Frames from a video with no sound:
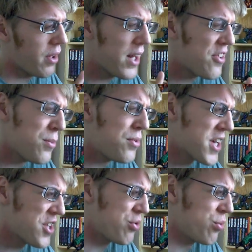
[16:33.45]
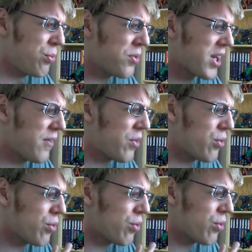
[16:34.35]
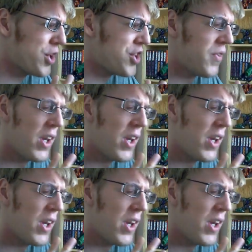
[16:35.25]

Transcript: less substantial to give a sort of impression